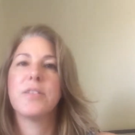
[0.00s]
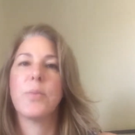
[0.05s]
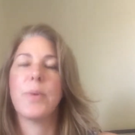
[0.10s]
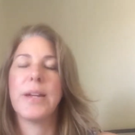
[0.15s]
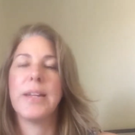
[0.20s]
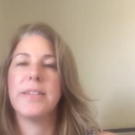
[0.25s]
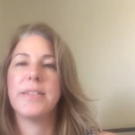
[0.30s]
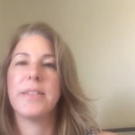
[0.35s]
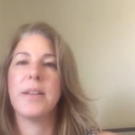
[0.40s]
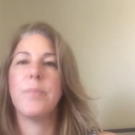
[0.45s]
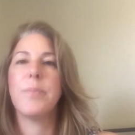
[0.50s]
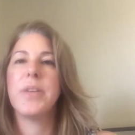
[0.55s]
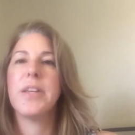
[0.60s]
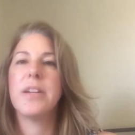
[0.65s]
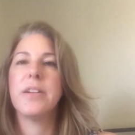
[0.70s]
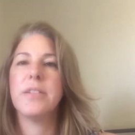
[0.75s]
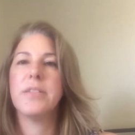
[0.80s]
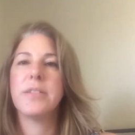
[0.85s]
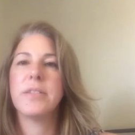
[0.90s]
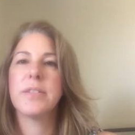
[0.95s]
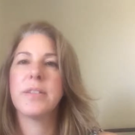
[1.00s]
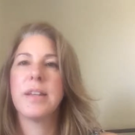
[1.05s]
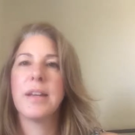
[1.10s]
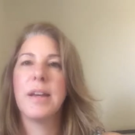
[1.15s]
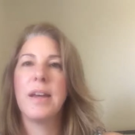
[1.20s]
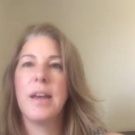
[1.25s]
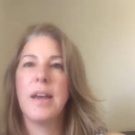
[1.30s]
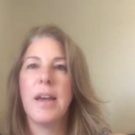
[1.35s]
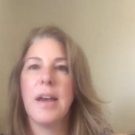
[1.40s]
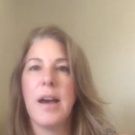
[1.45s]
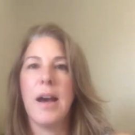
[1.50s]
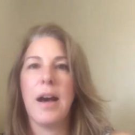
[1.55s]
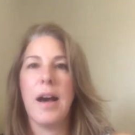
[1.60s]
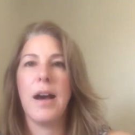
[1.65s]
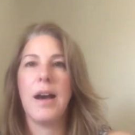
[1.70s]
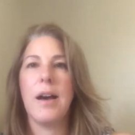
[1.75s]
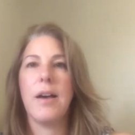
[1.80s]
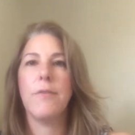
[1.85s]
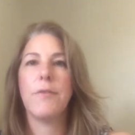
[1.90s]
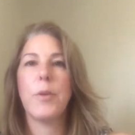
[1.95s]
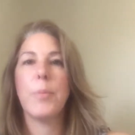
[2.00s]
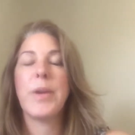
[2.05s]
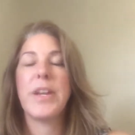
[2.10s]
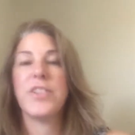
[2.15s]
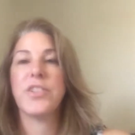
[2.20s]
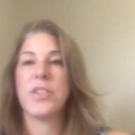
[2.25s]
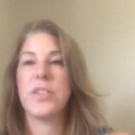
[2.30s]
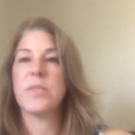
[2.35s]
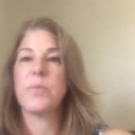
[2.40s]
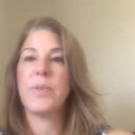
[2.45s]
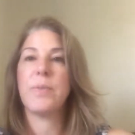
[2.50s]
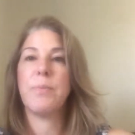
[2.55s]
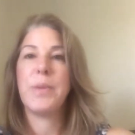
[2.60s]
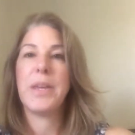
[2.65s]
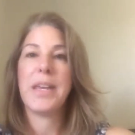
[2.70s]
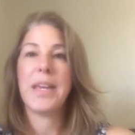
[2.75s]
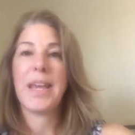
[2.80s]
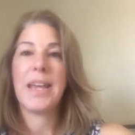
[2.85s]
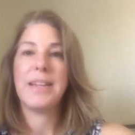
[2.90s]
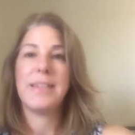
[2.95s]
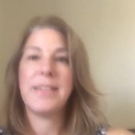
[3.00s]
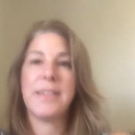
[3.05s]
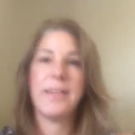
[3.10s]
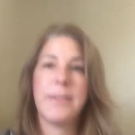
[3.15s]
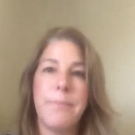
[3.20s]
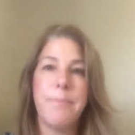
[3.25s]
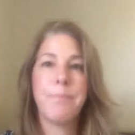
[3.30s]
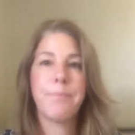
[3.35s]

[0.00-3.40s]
20 some years uh, for patients with PKD